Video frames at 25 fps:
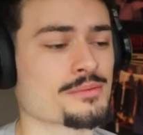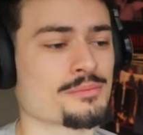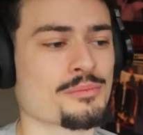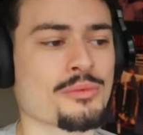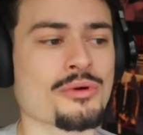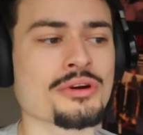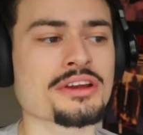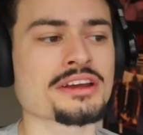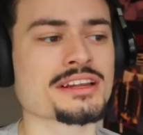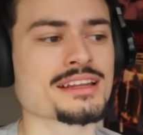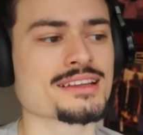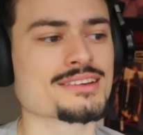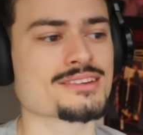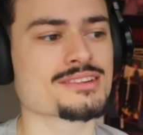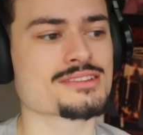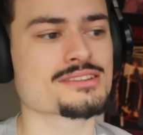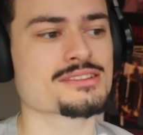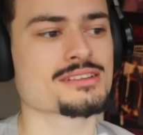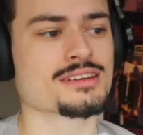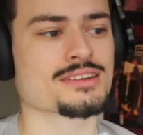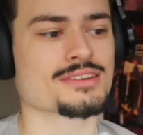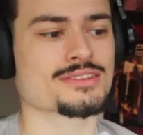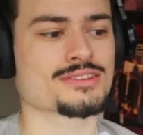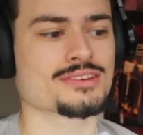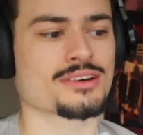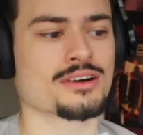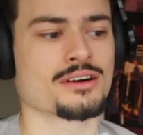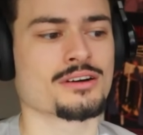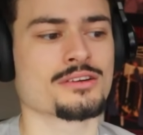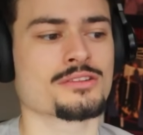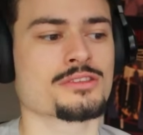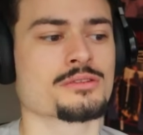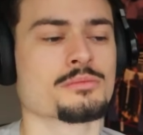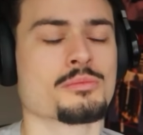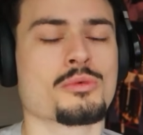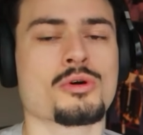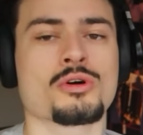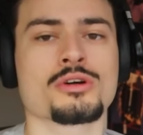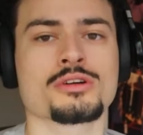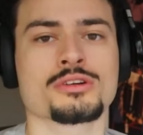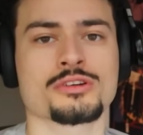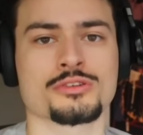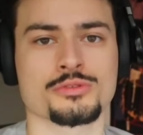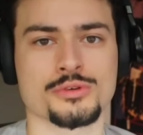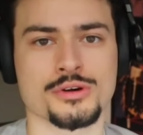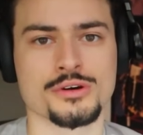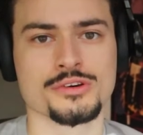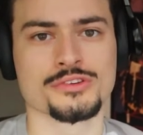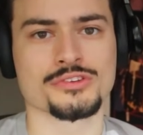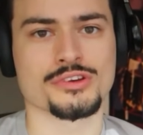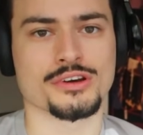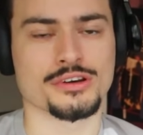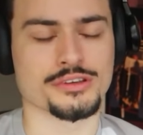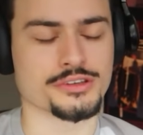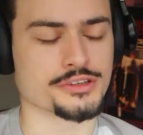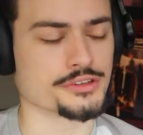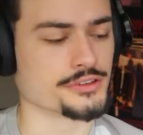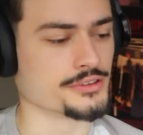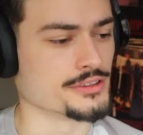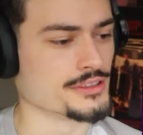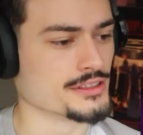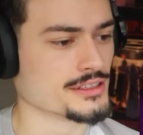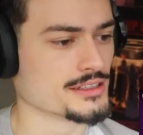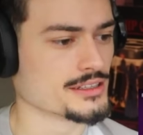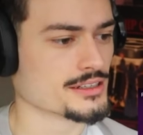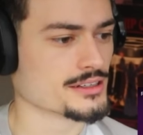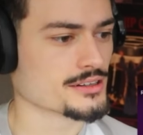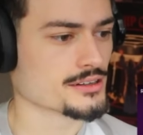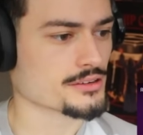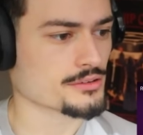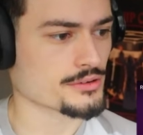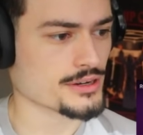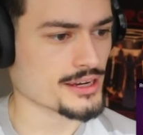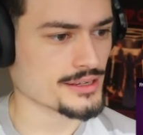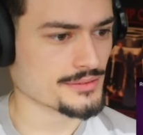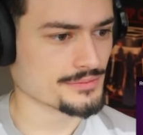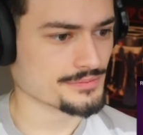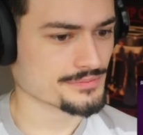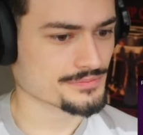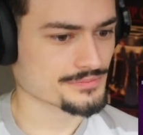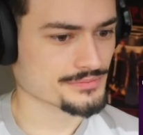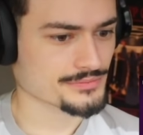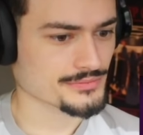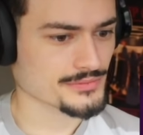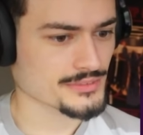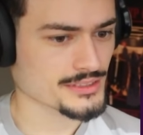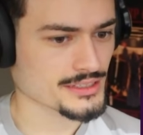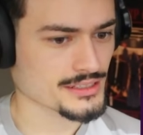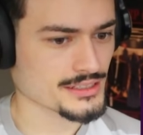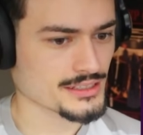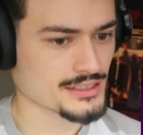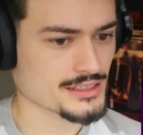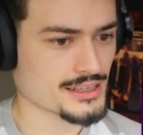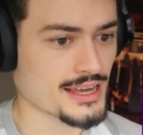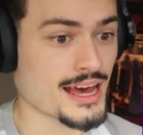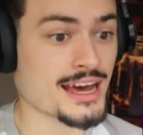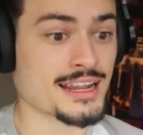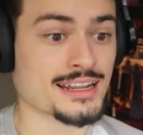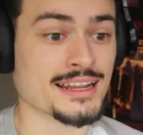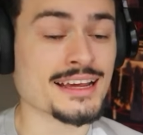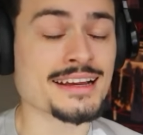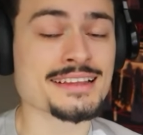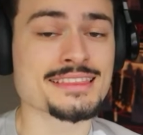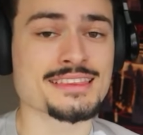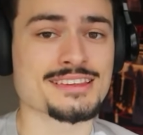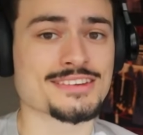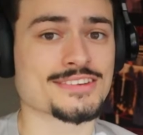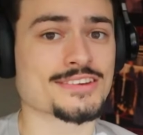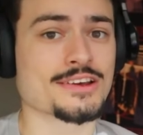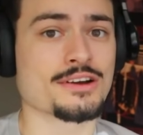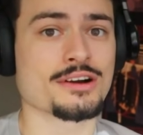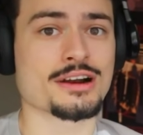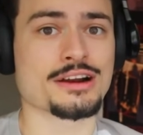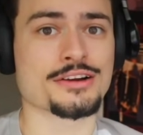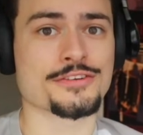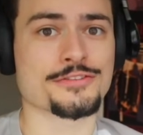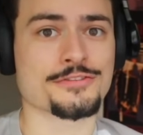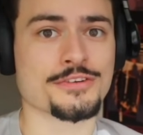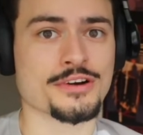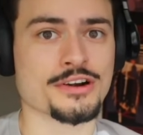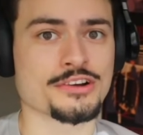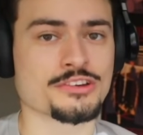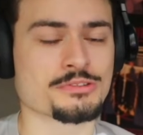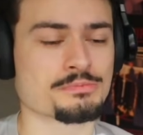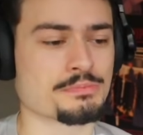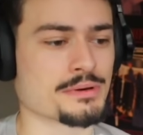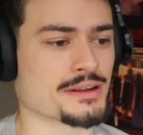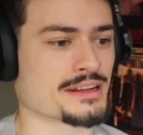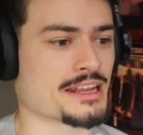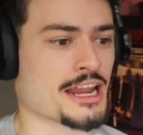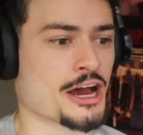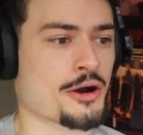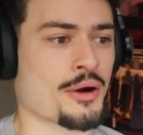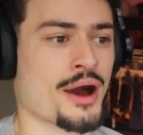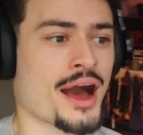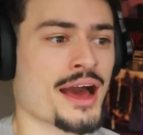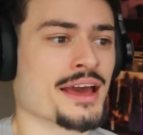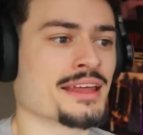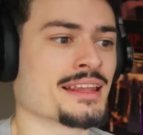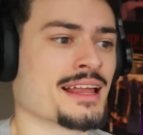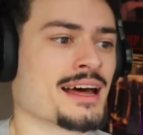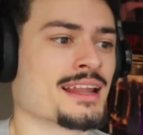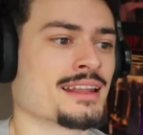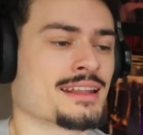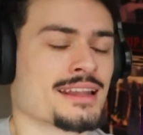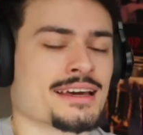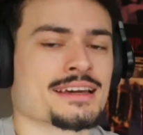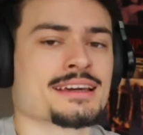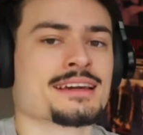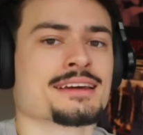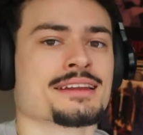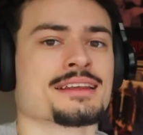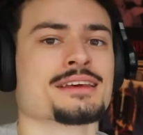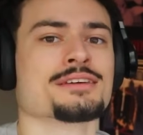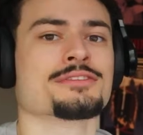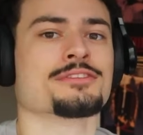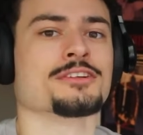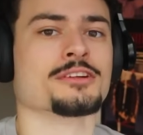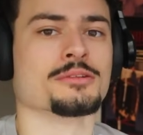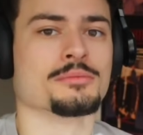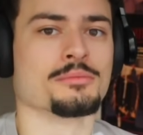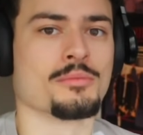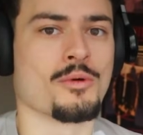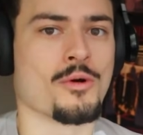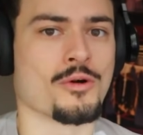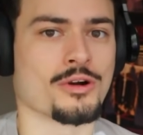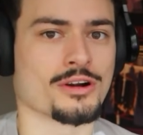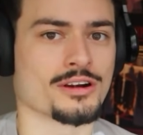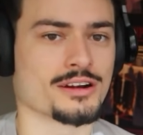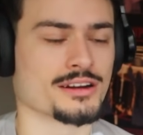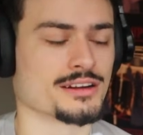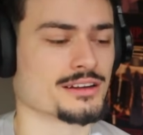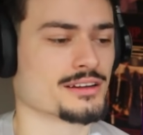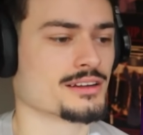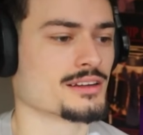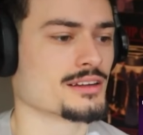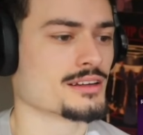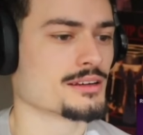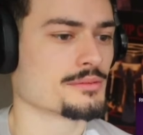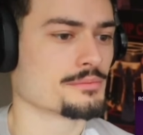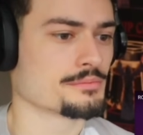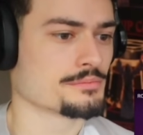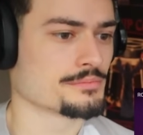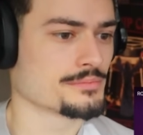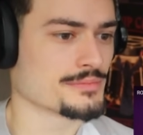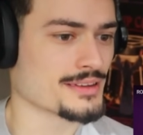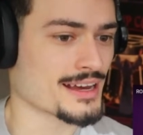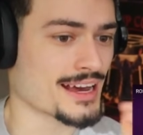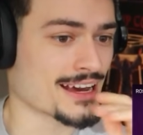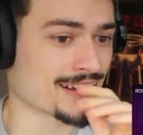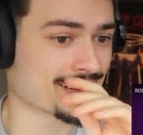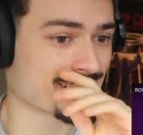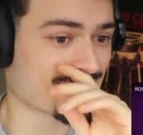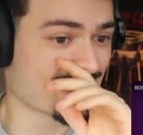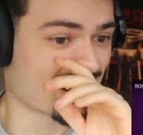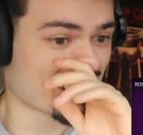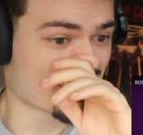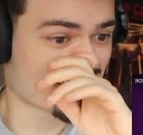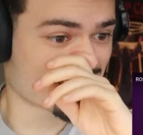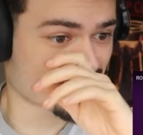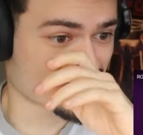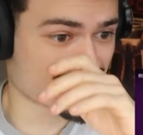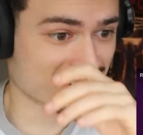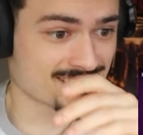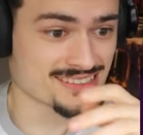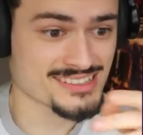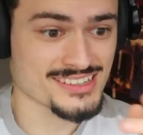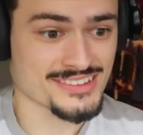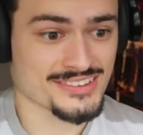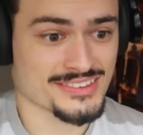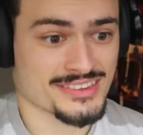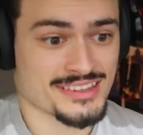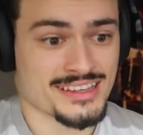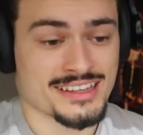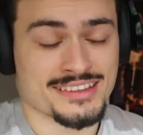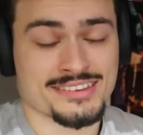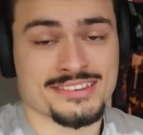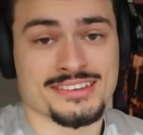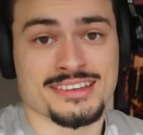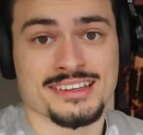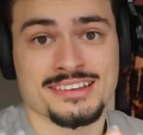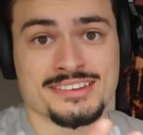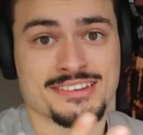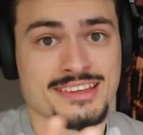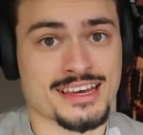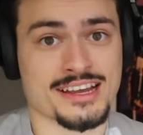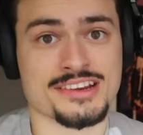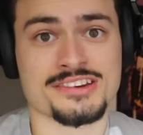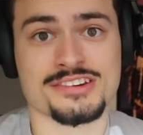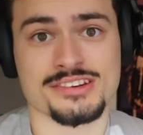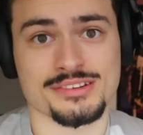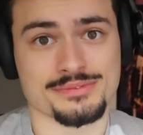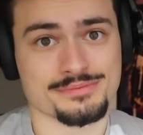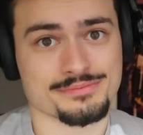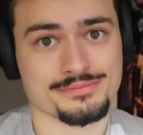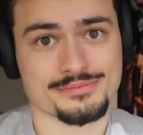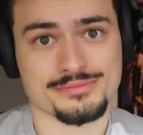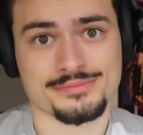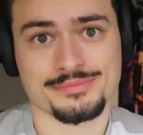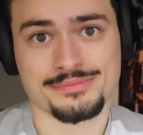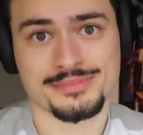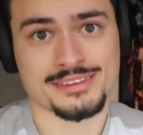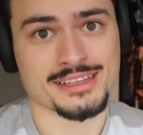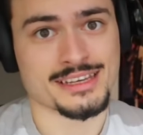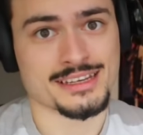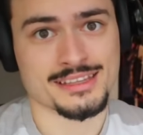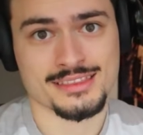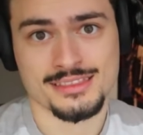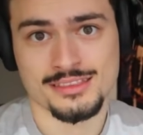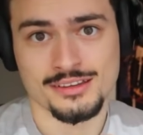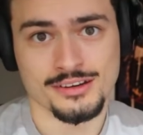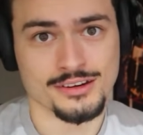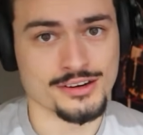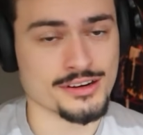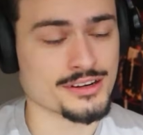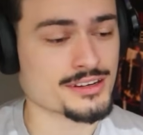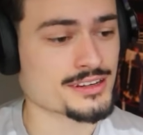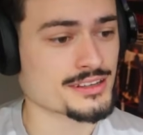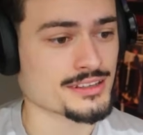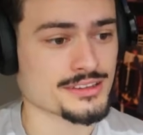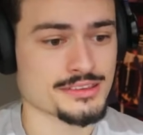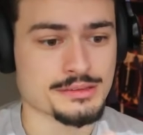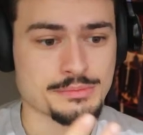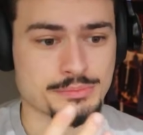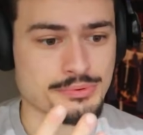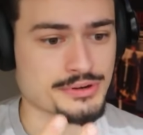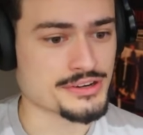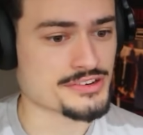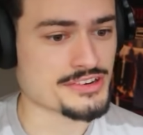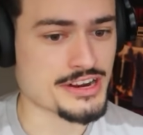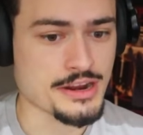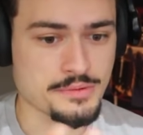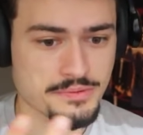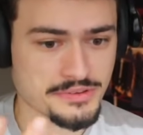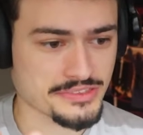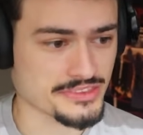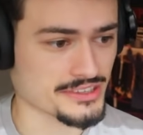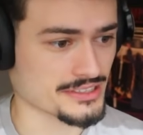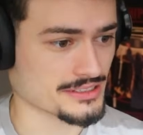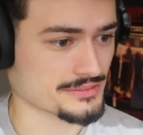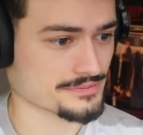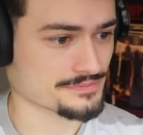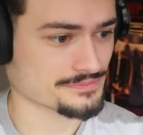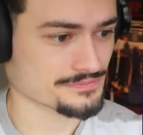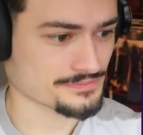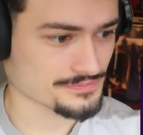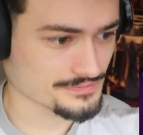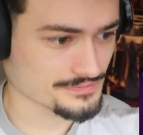the more you listen to the song, the more it grows on you. Right? I liked the song at first, but now I, I like it even more. I I just it's it's catchy. Like the hook, the bridge, everything.